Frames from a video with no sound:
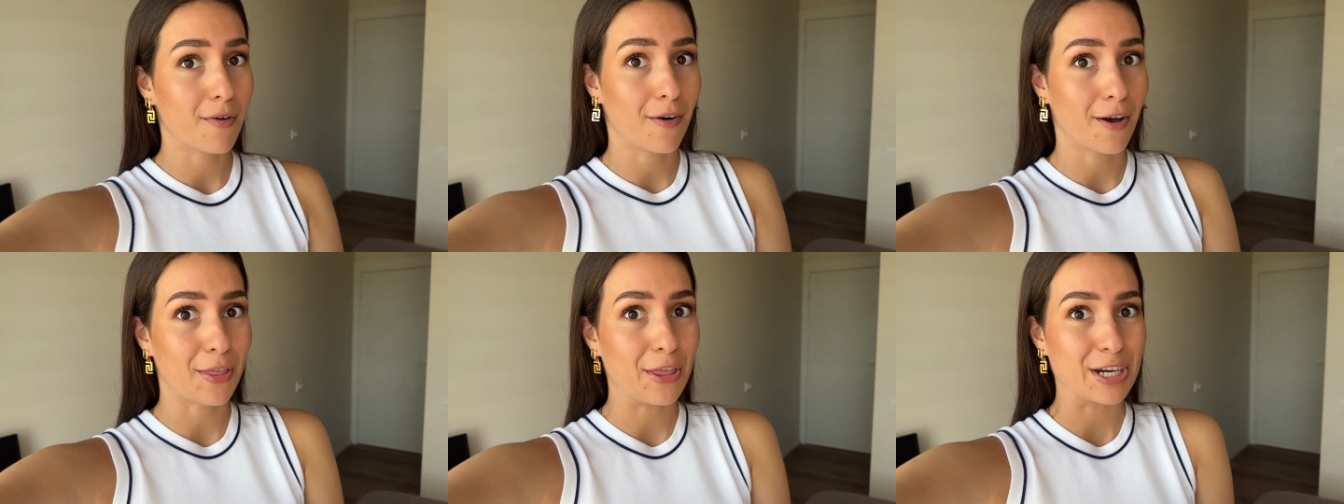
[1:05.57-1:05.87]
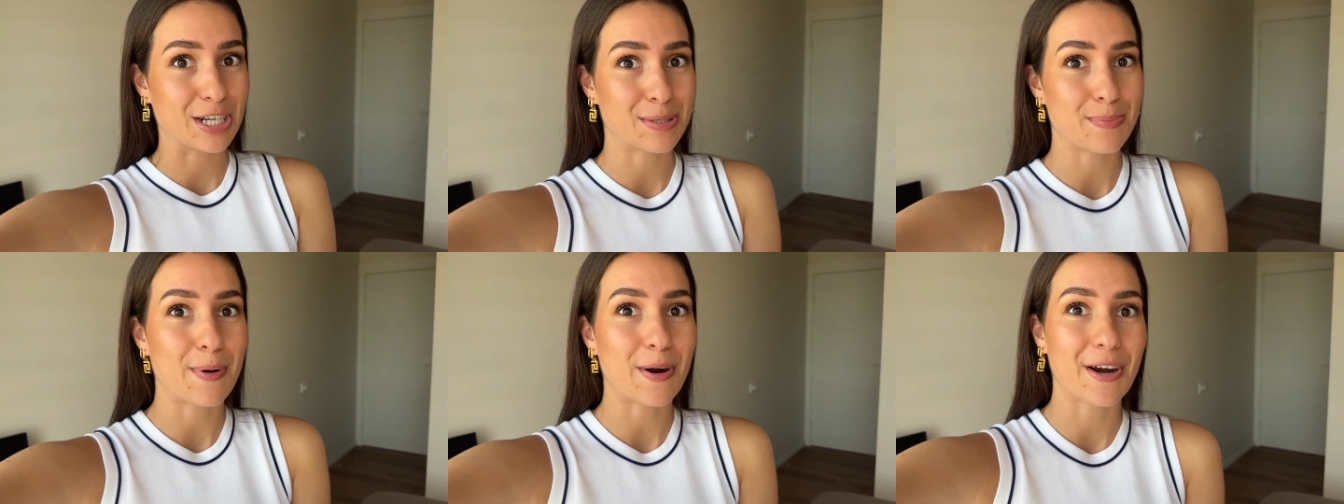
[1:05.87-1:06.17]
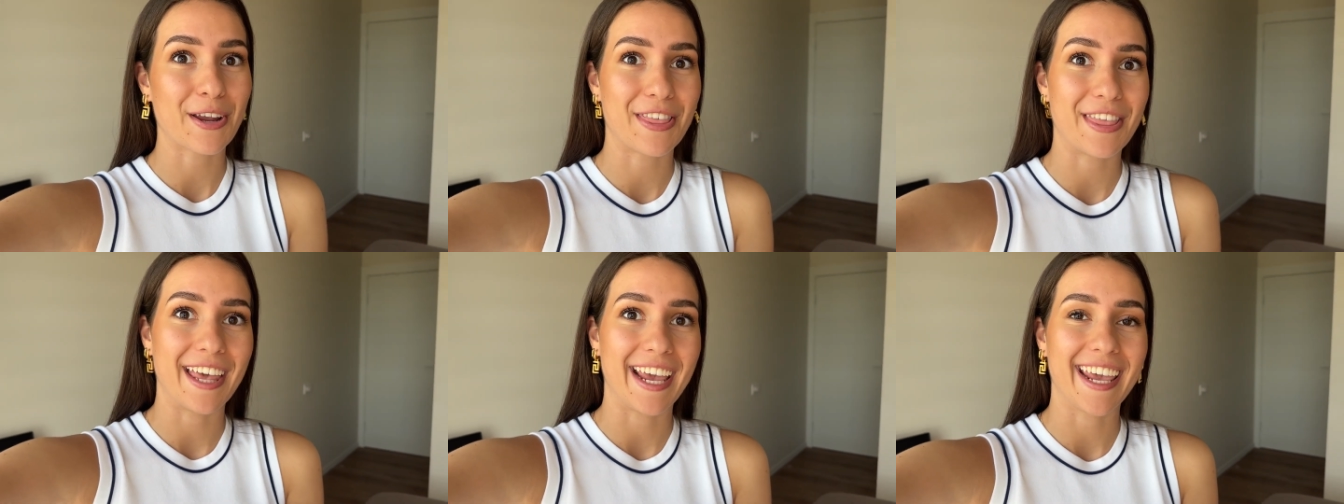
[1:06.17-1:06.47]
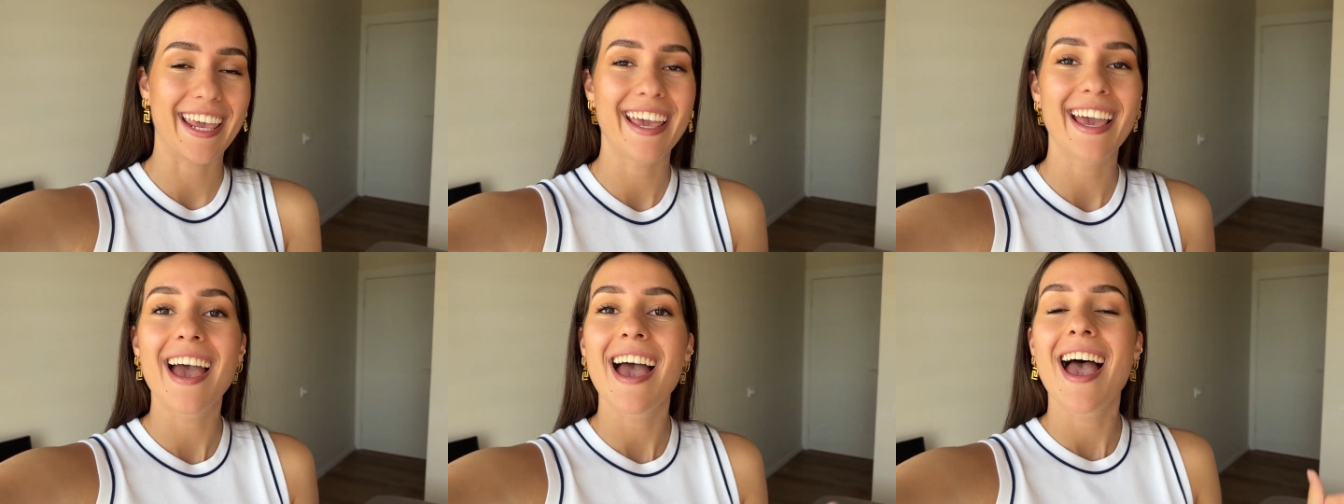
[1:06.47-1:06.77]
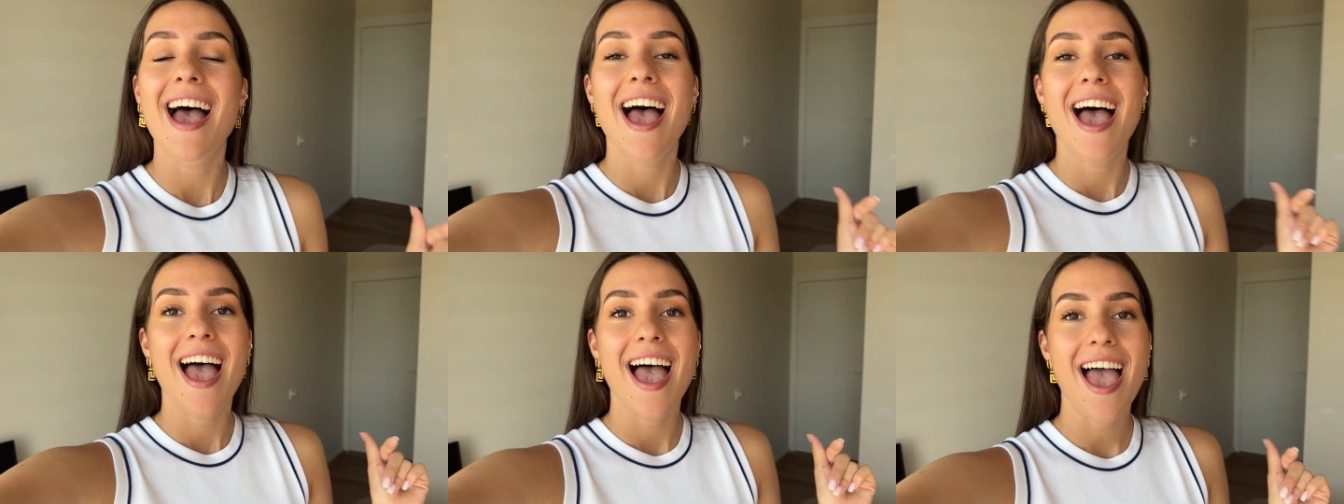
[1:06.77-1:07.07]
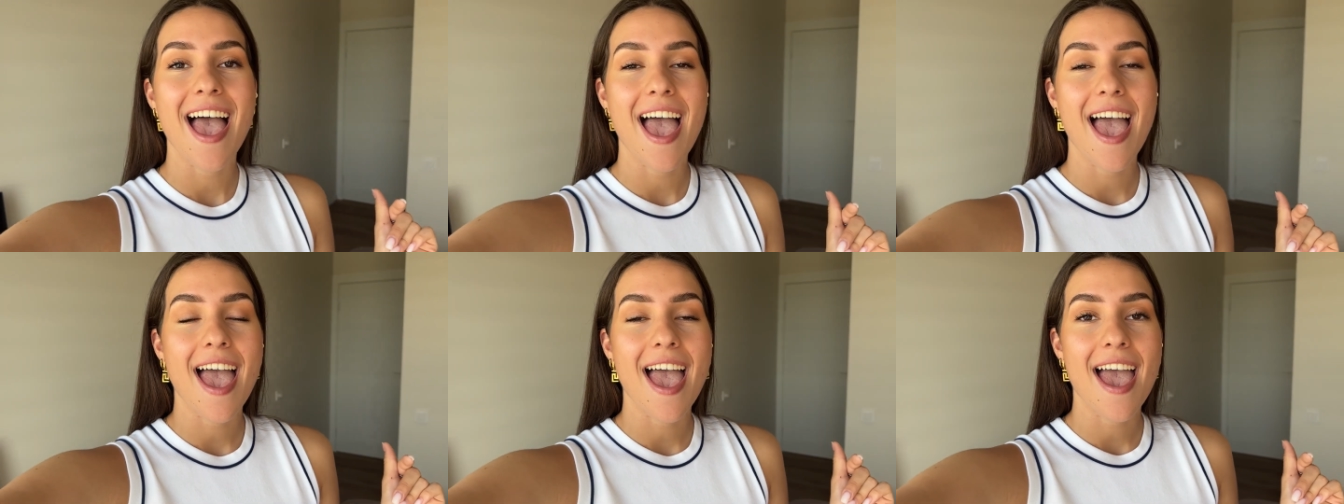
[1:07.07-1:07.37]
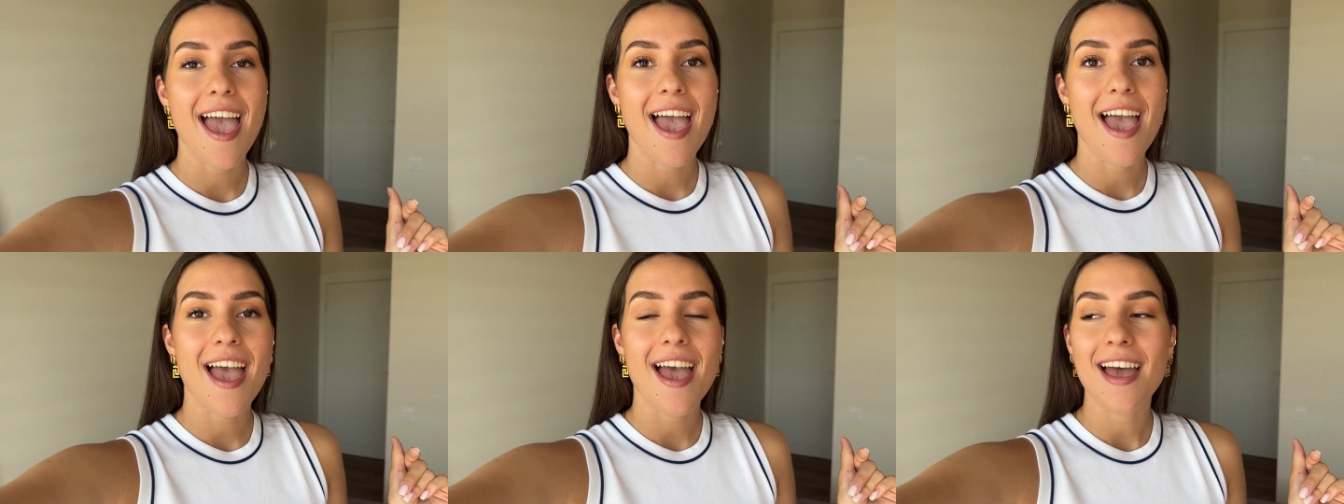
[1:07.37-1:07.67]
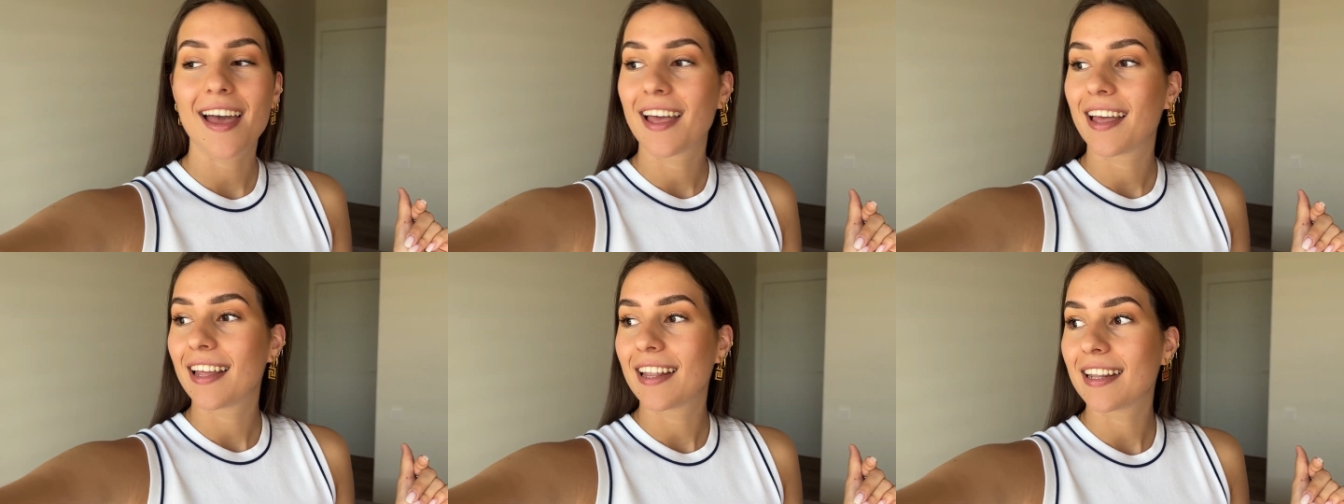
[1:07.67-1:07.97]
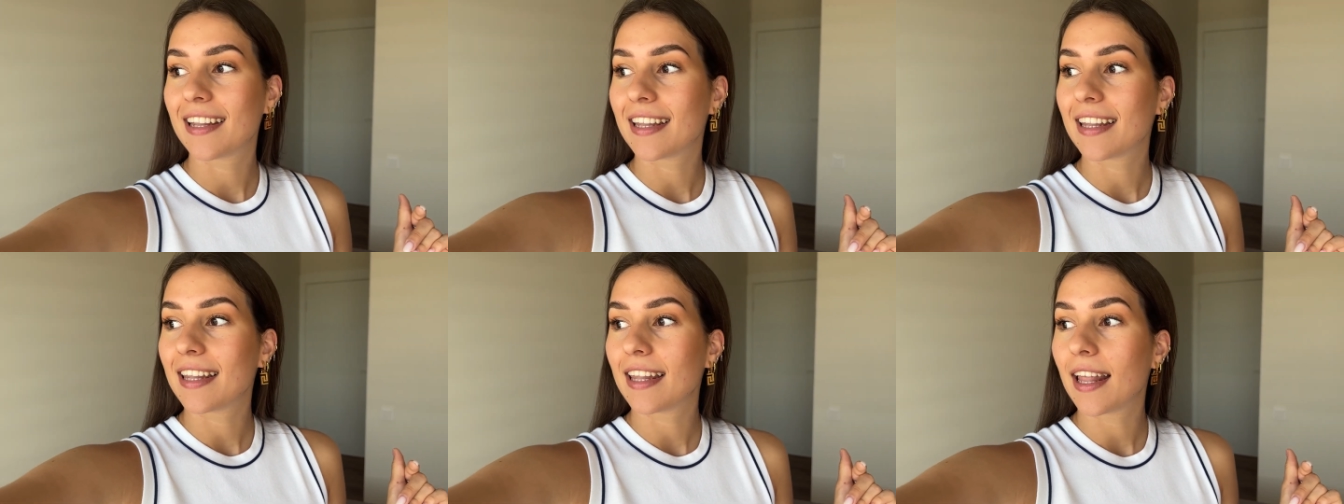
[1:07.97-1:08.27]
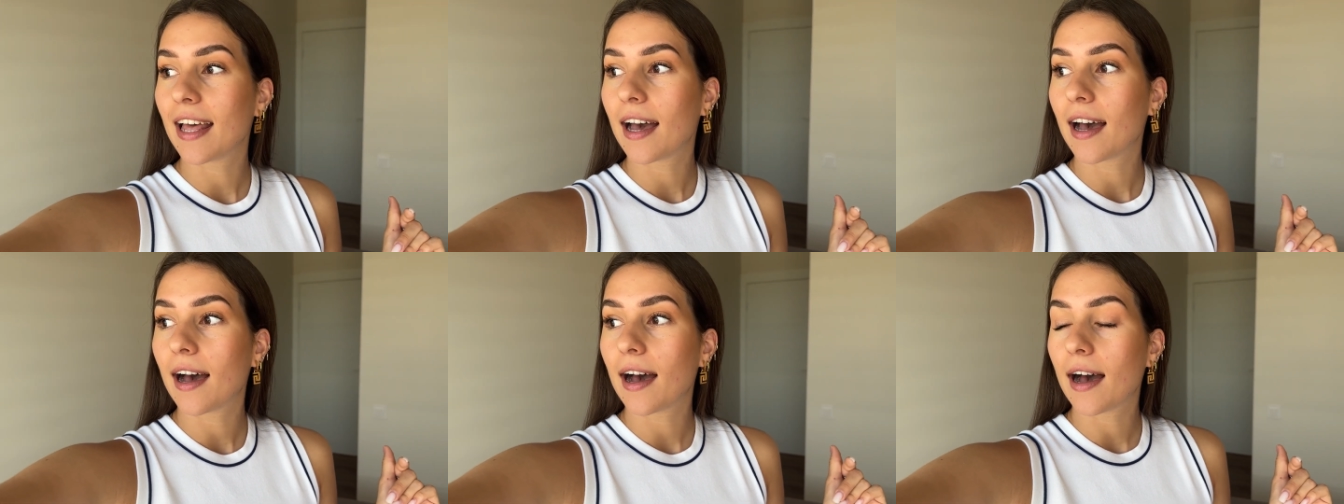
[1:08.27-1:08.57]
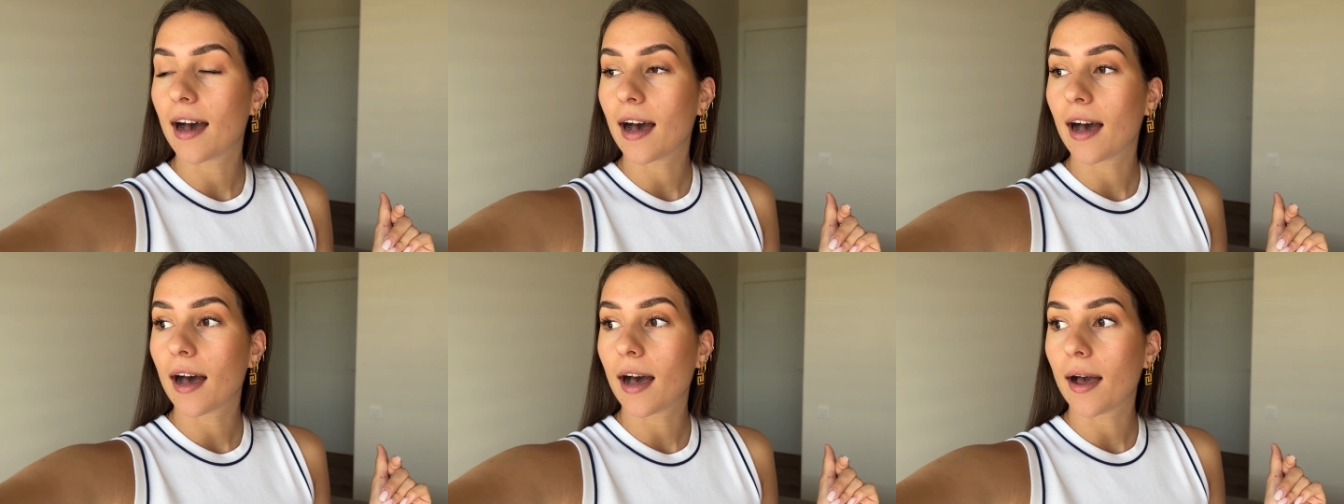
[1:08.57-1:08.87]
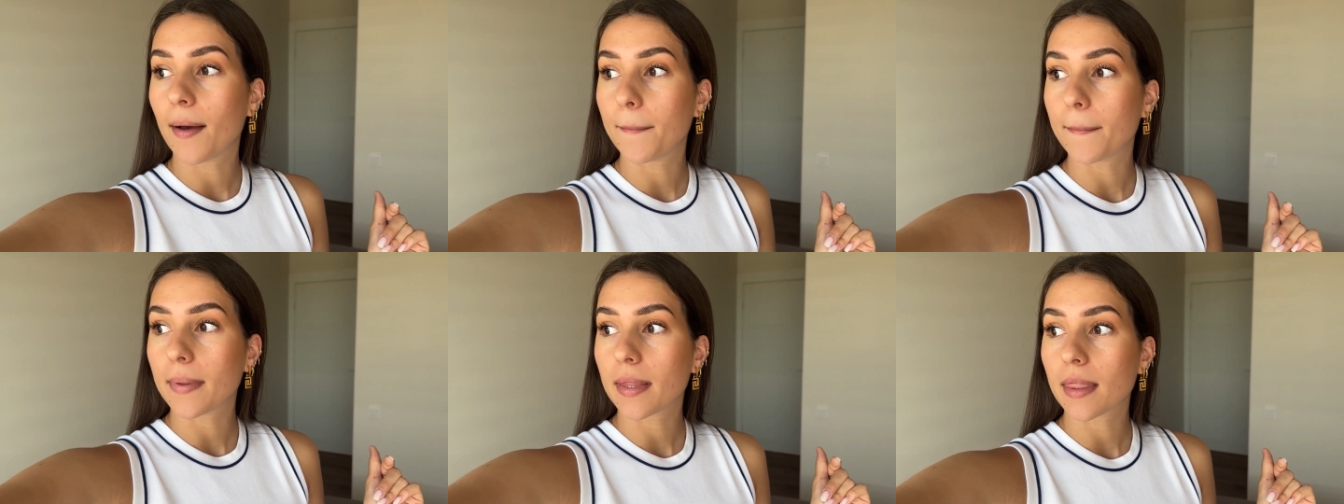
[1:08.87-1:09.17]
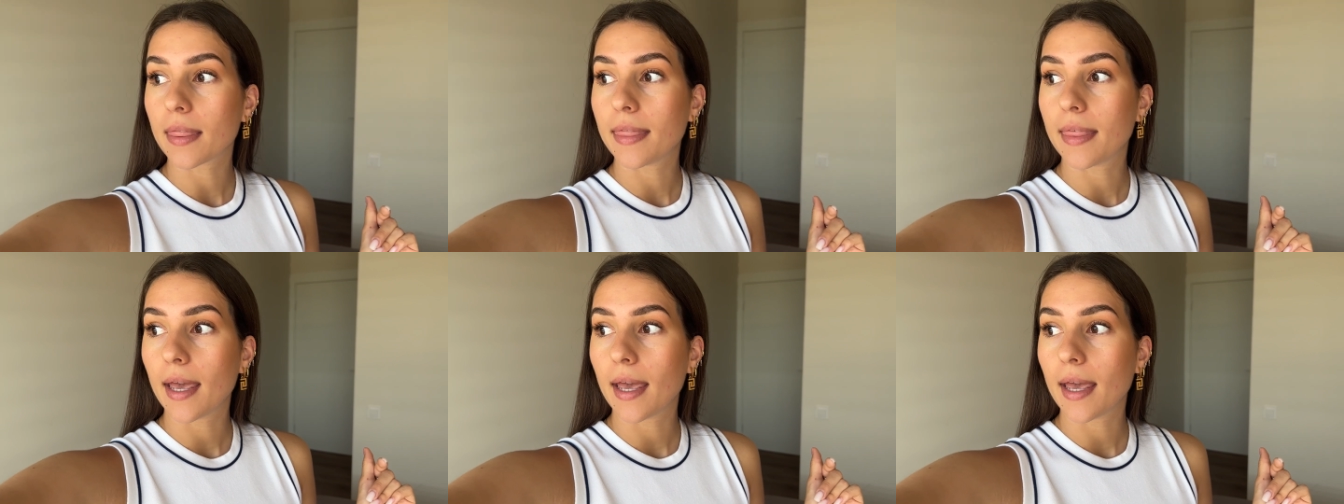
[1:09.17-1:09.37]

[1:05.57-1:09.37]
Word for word: father's birthday and um,